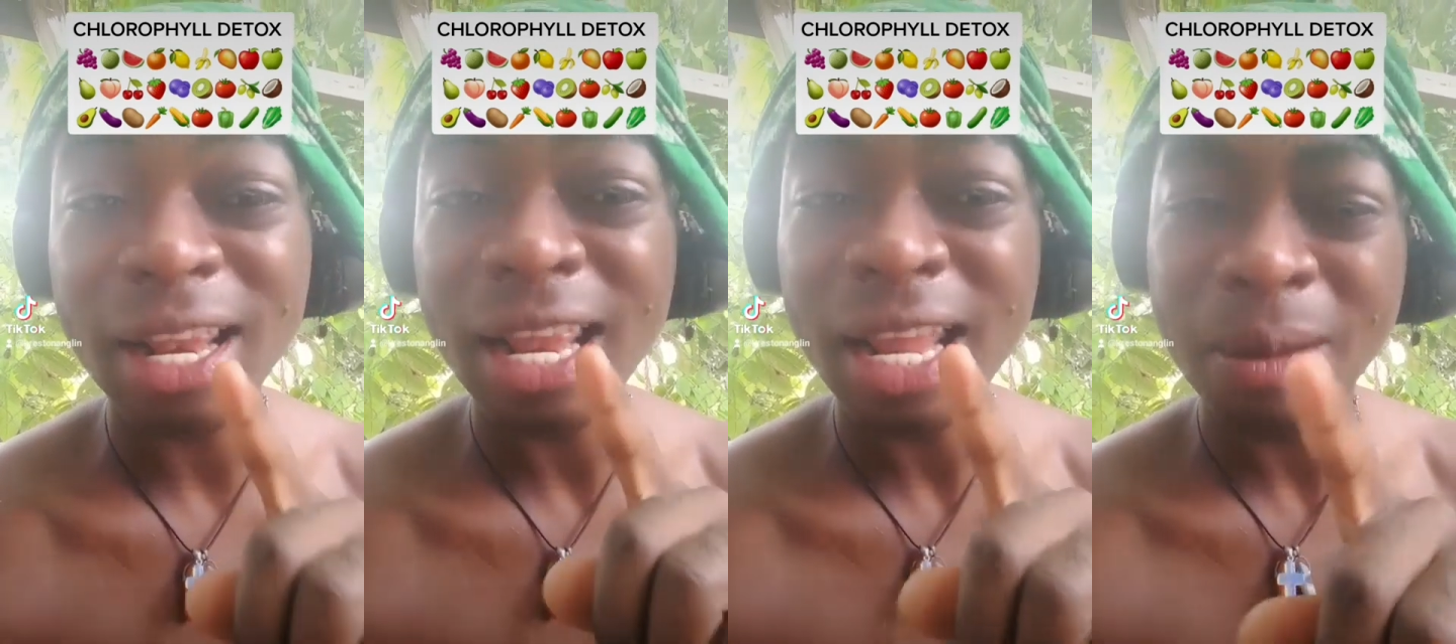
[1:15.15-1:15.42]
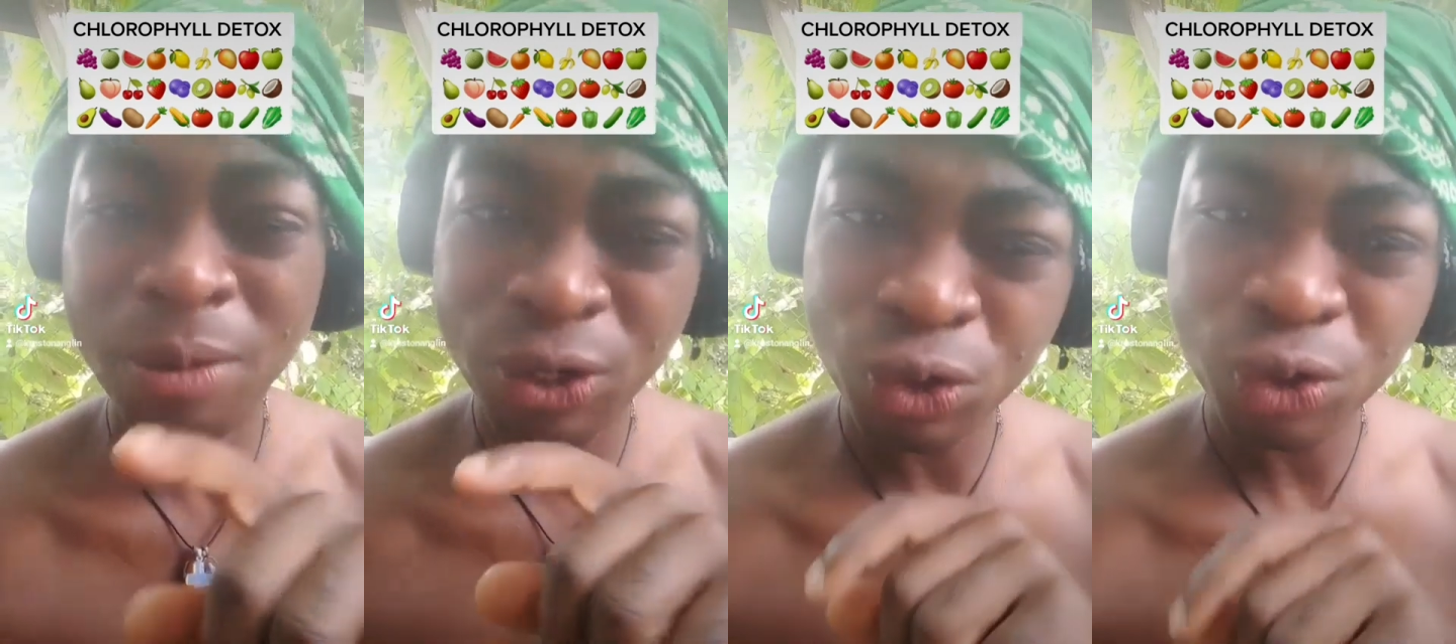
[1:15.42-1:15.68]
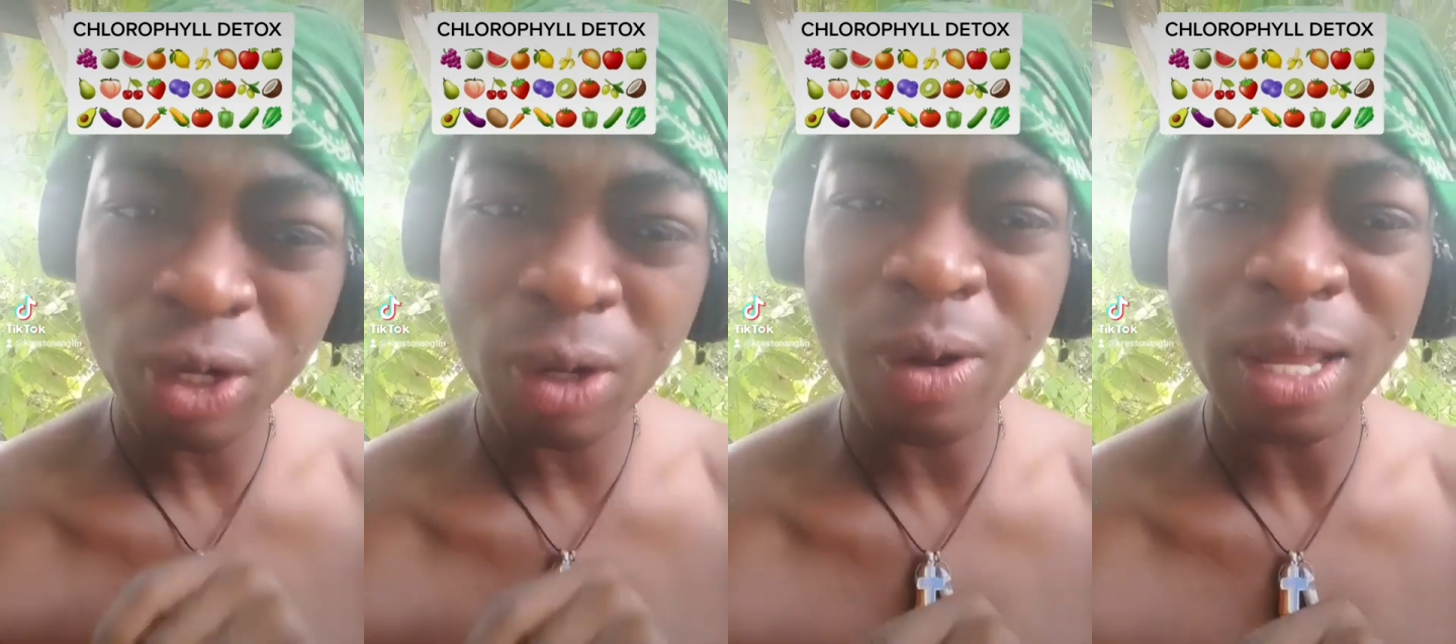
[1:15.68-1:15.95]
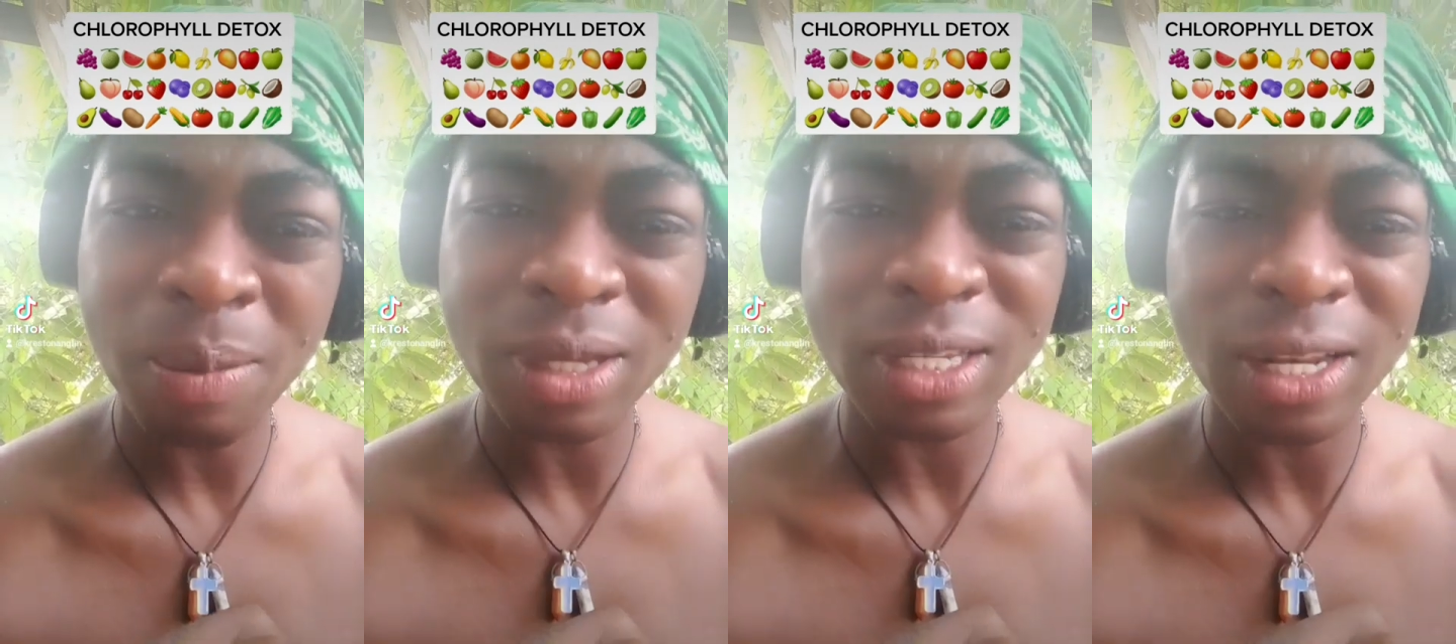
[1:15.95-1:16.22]
Let me show you
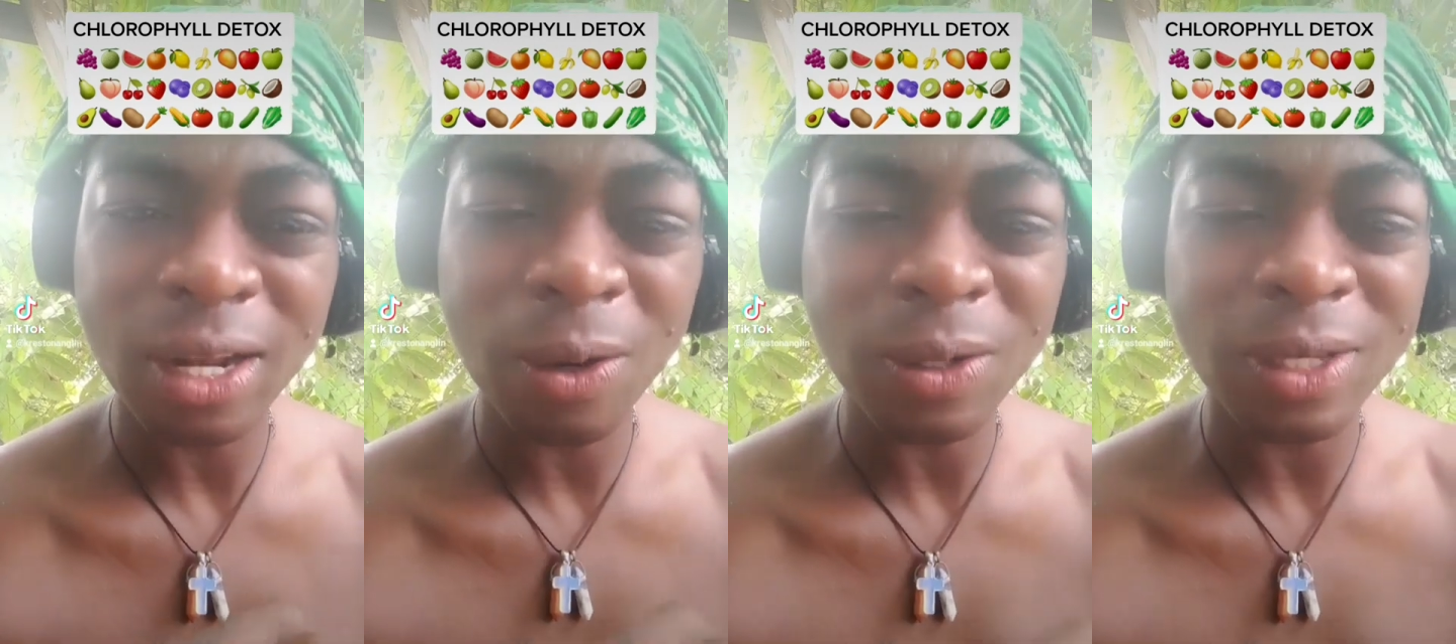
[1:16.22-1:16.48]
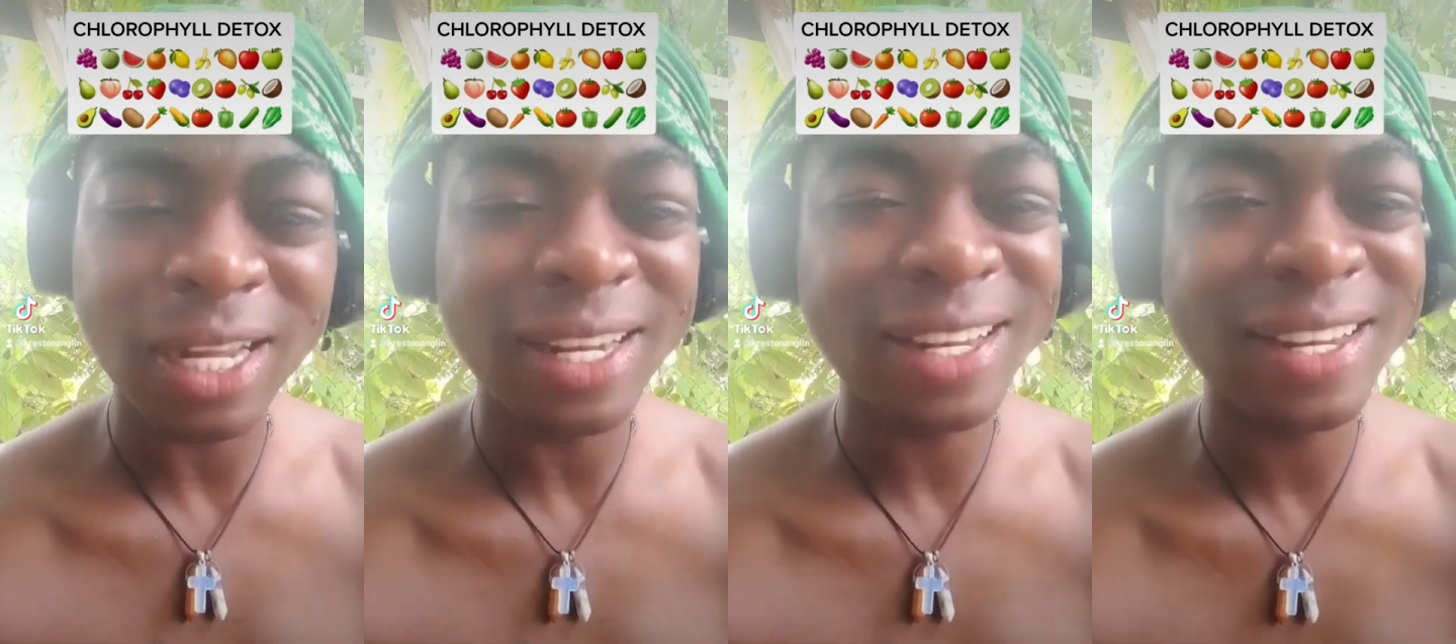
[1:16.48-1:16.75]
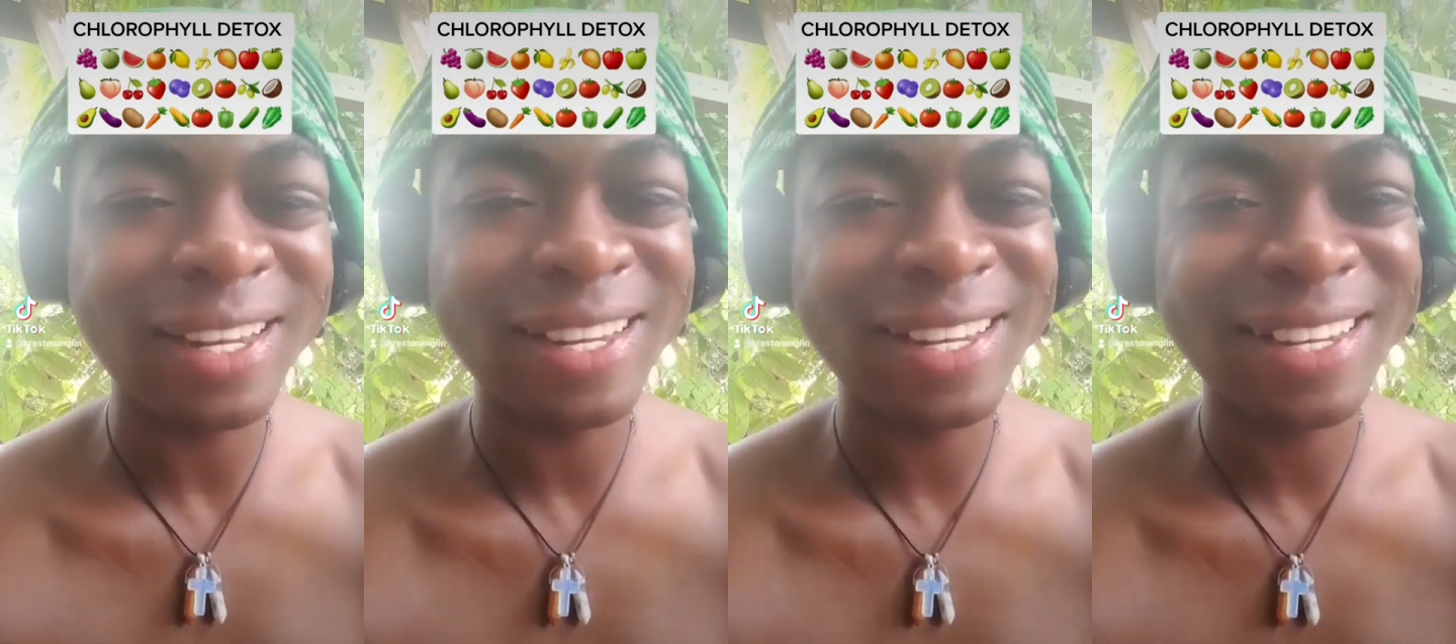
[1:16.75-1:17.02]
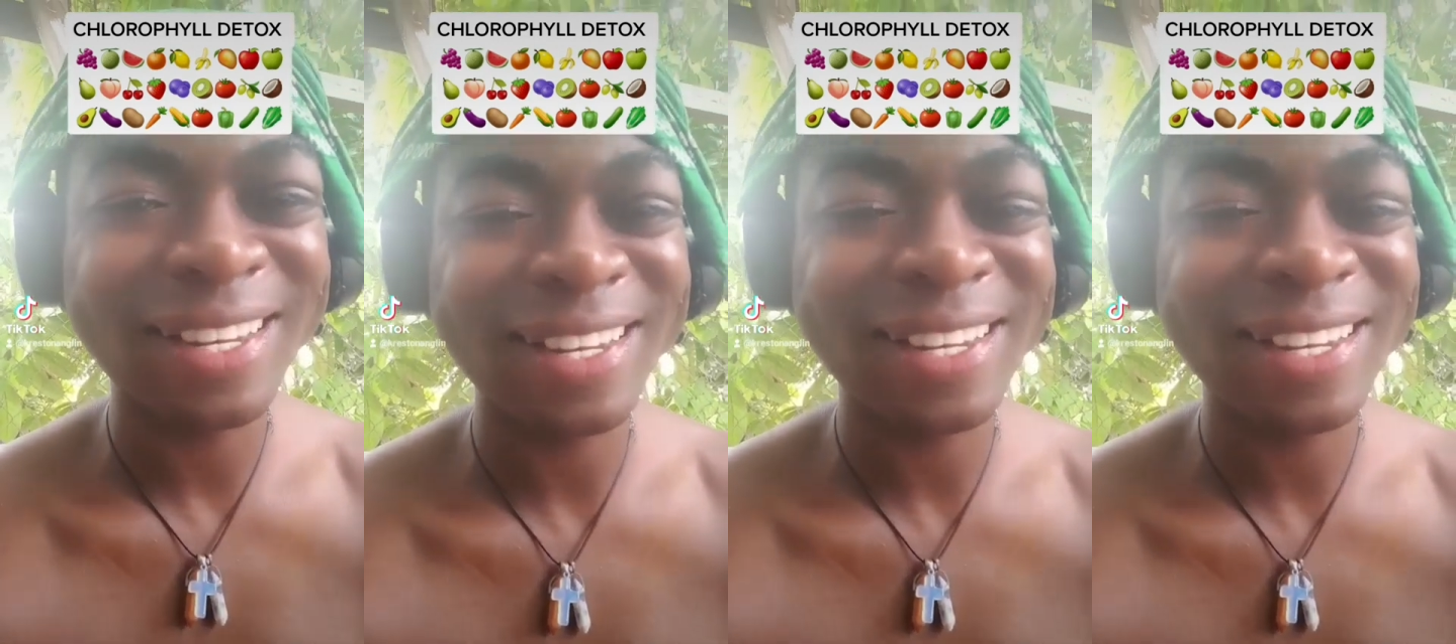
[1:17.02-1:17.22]
what you're missing out on.